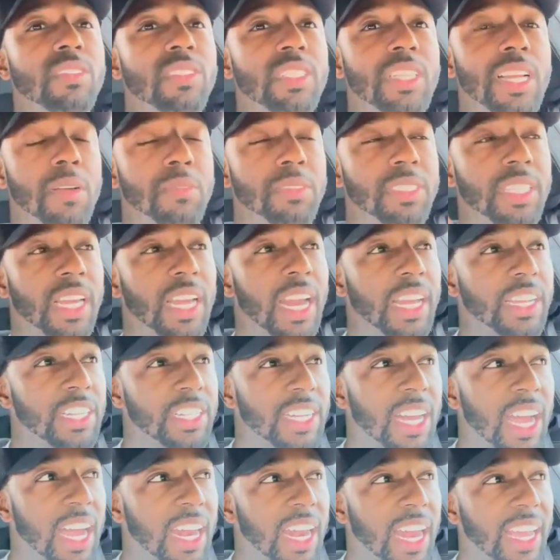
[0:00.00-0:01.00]
You know what I'm saying? Like, you're
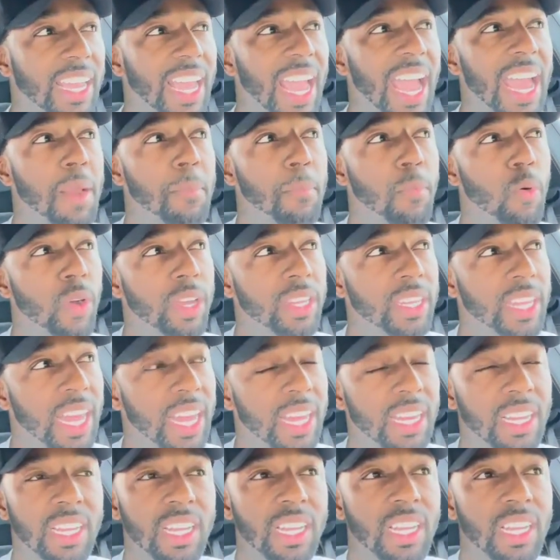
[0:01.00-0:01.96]
not like at a point that